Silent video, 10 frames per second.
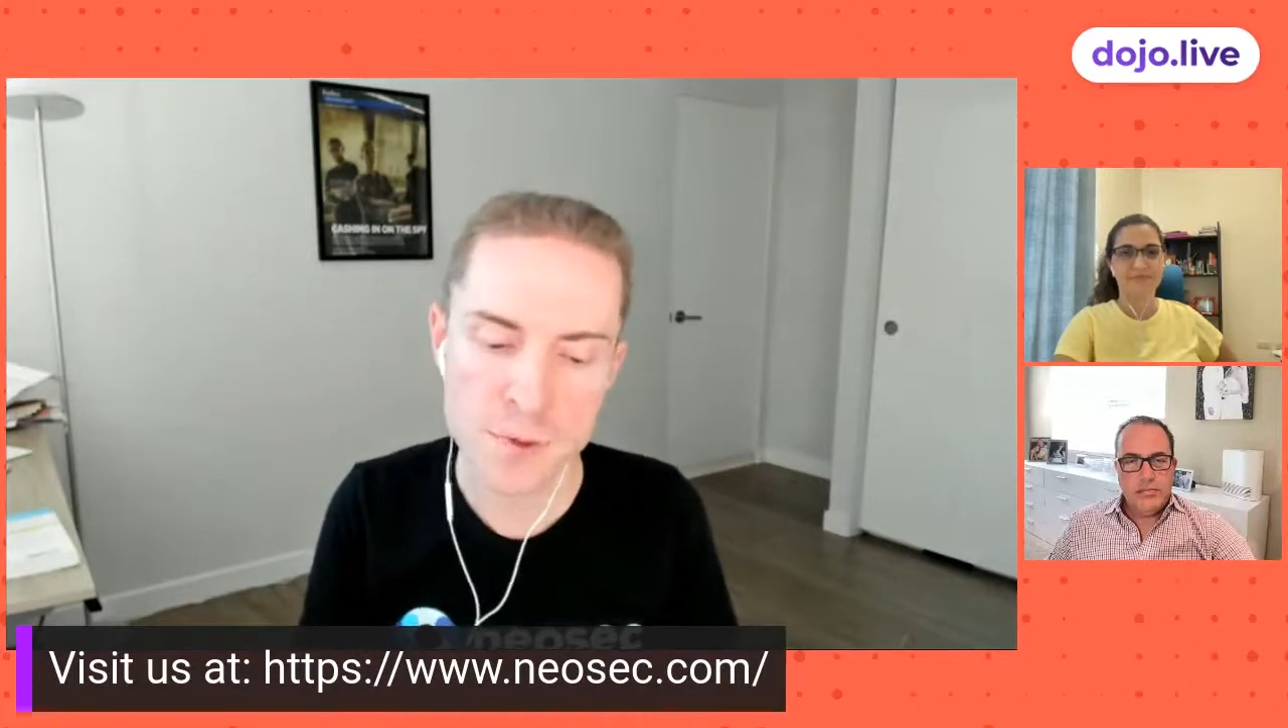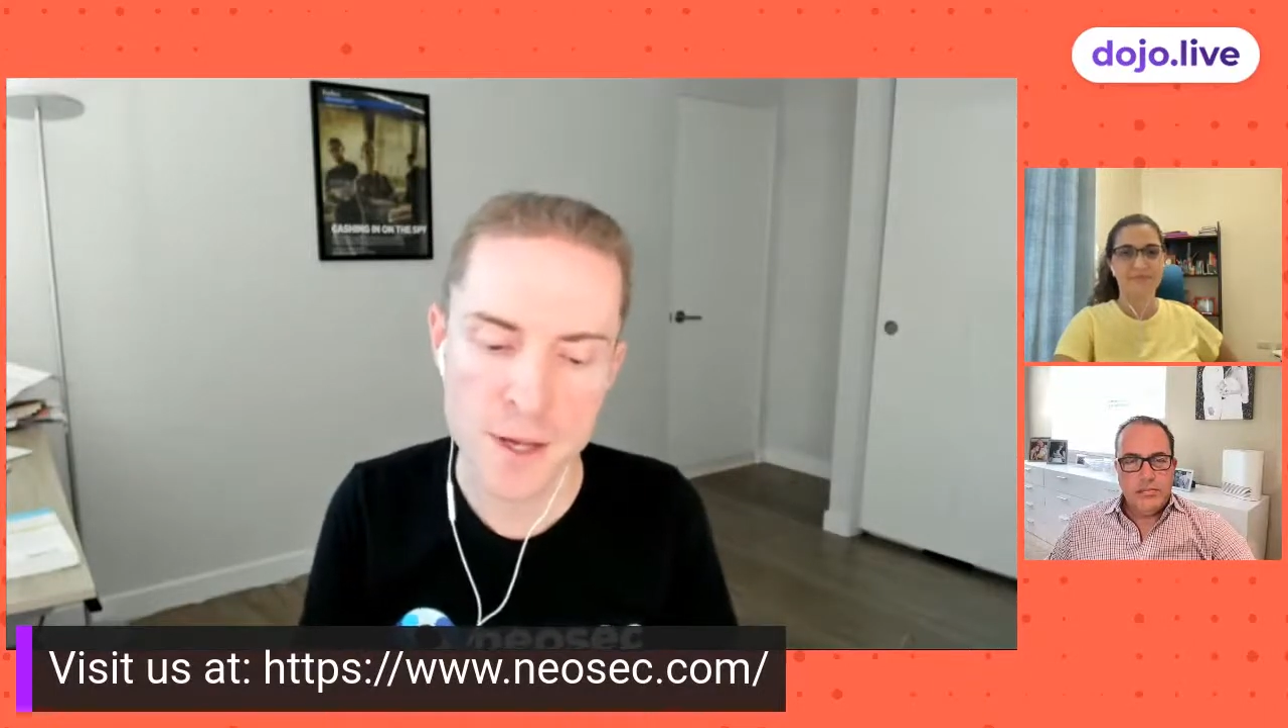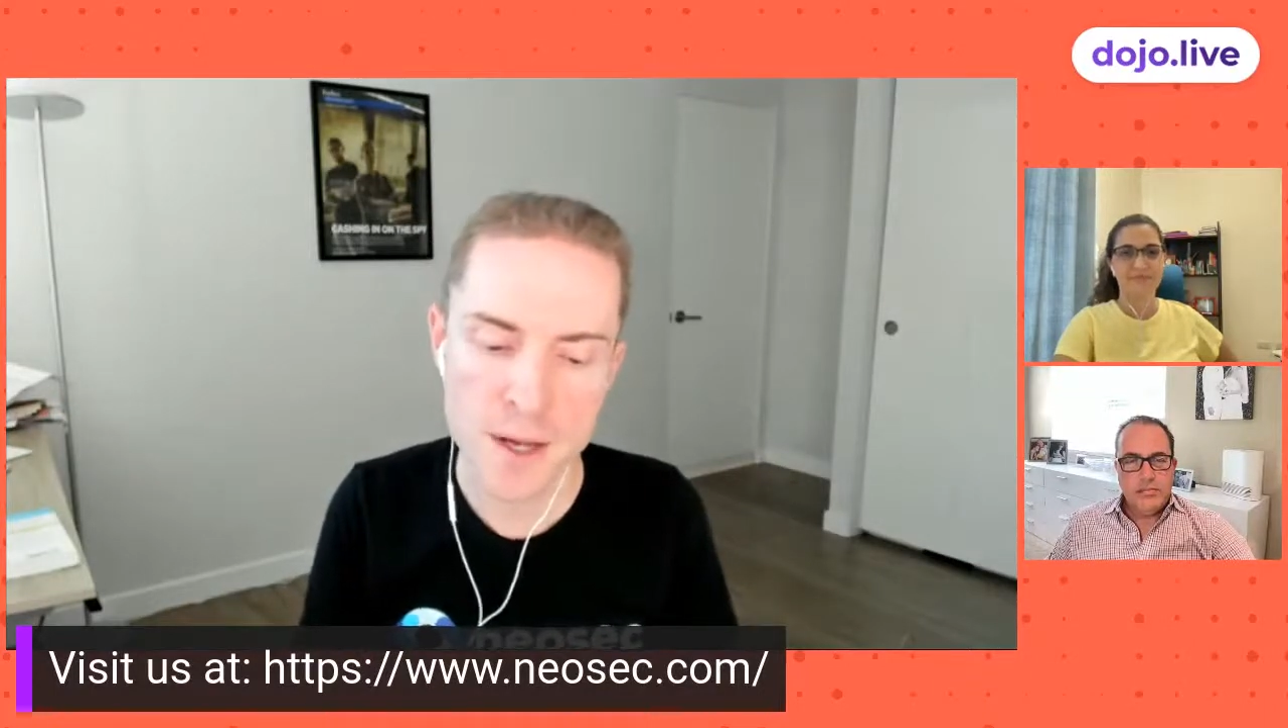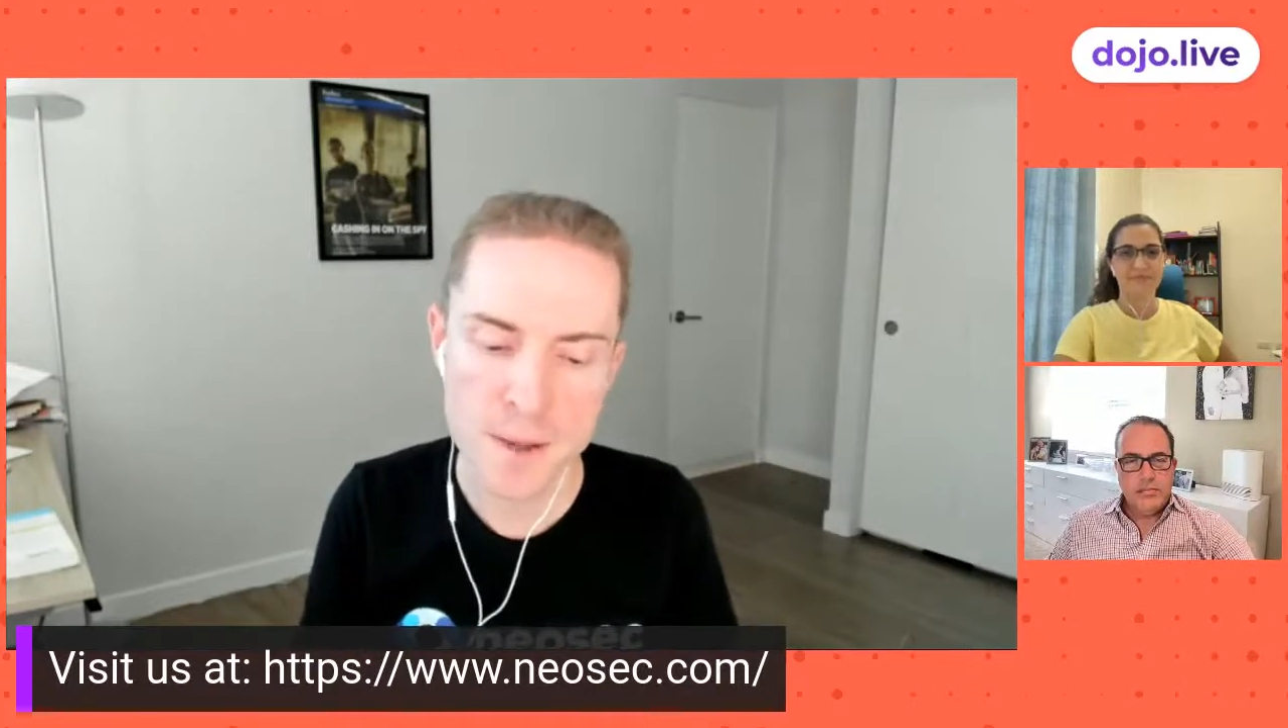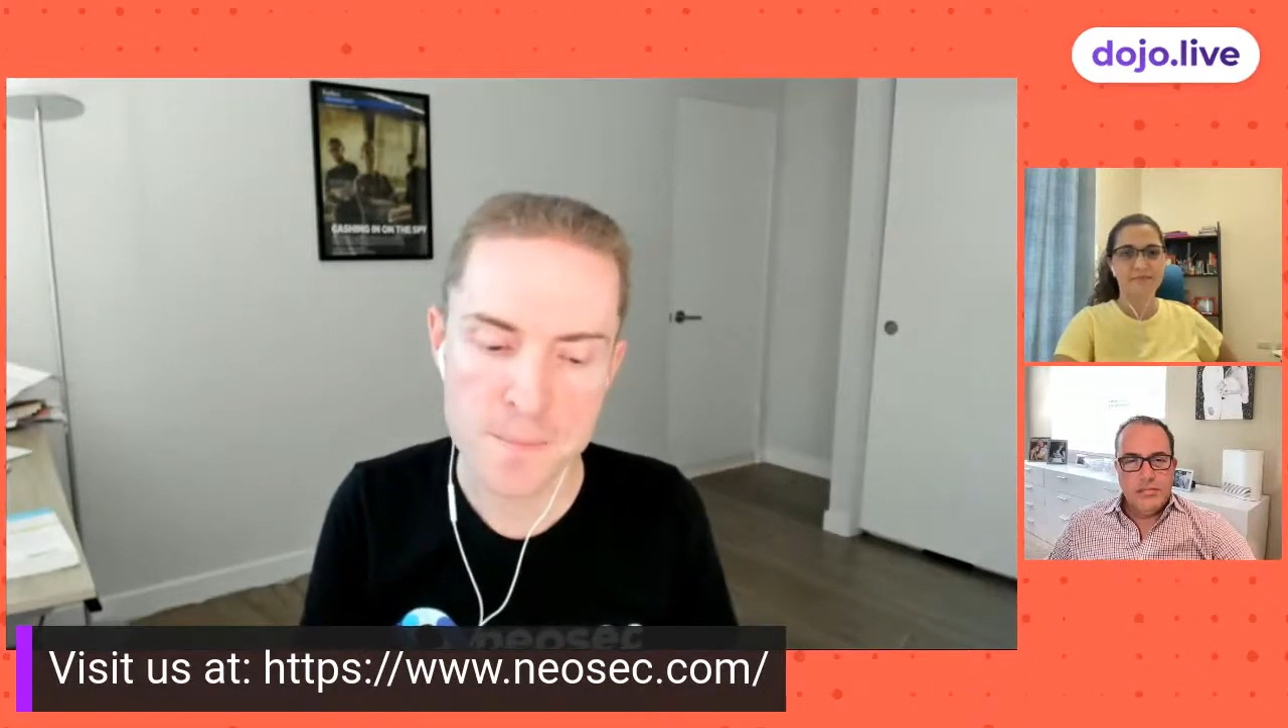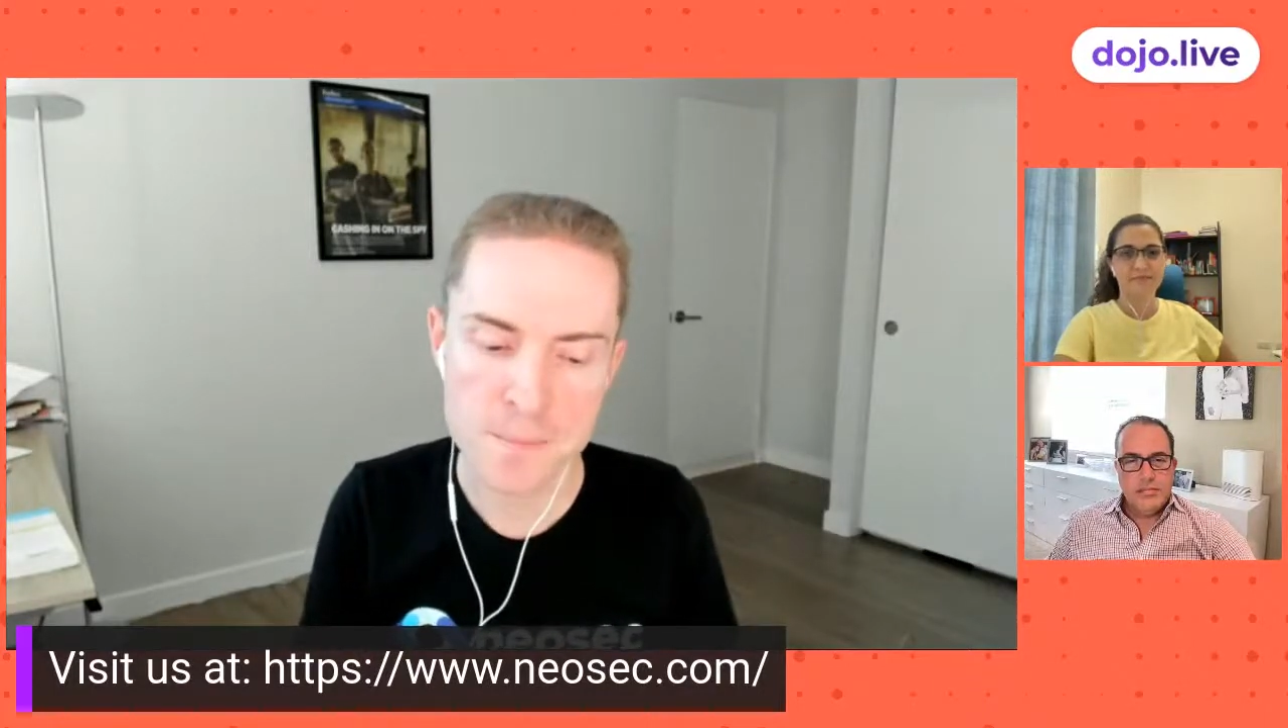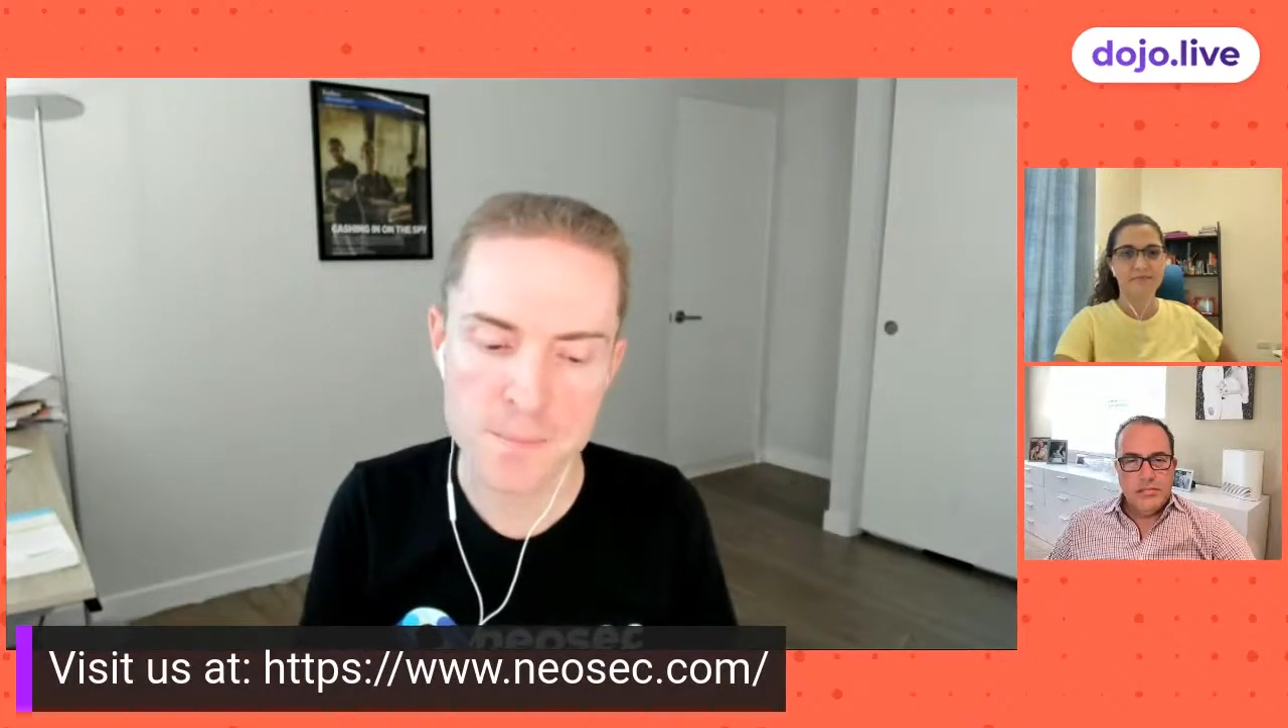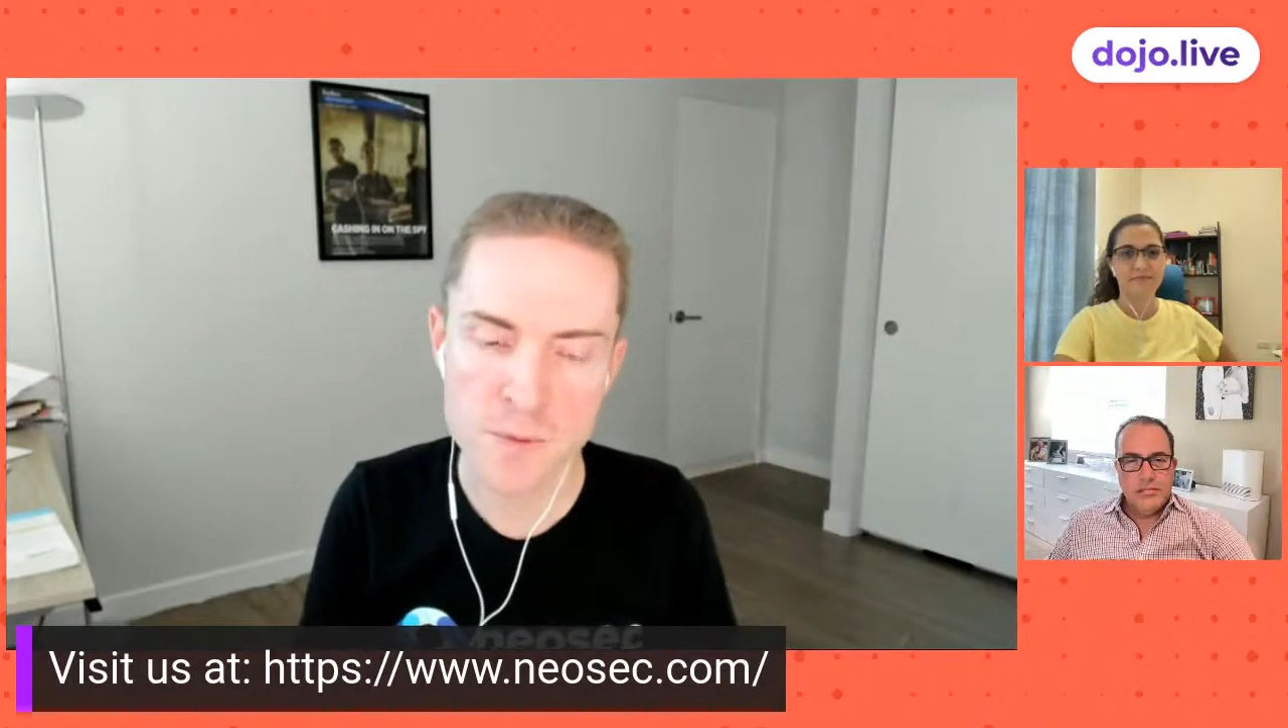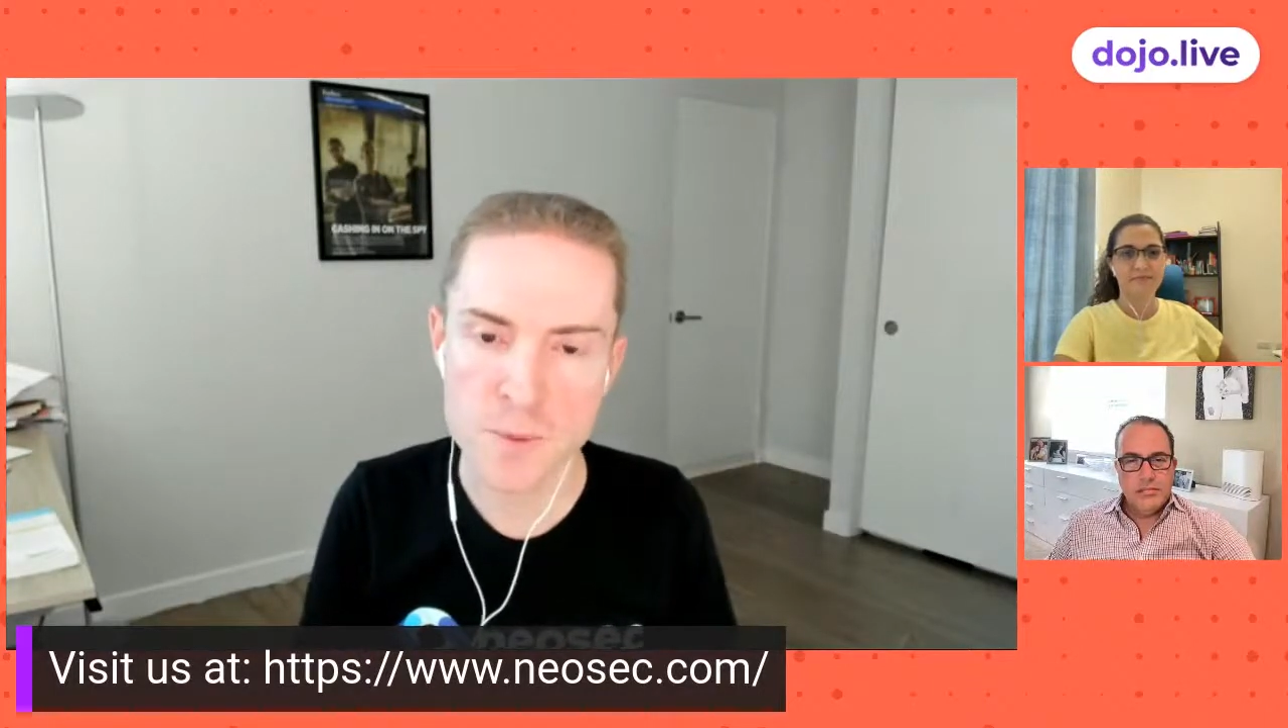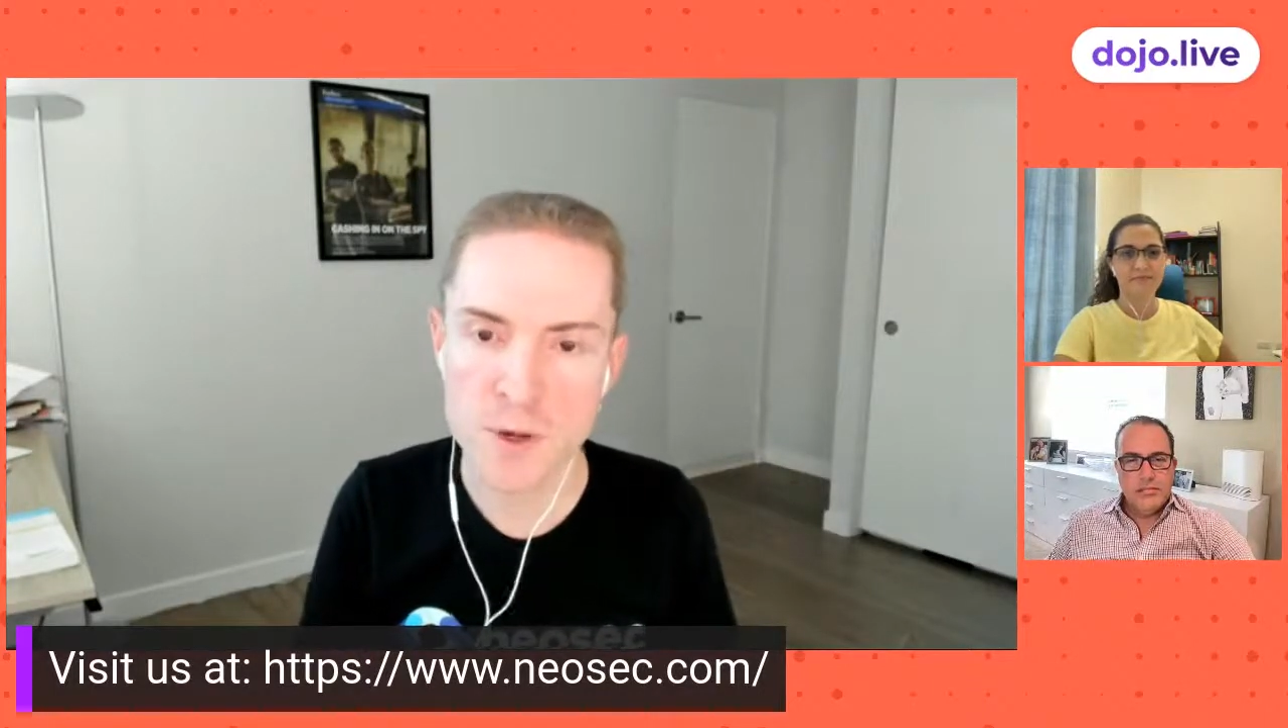a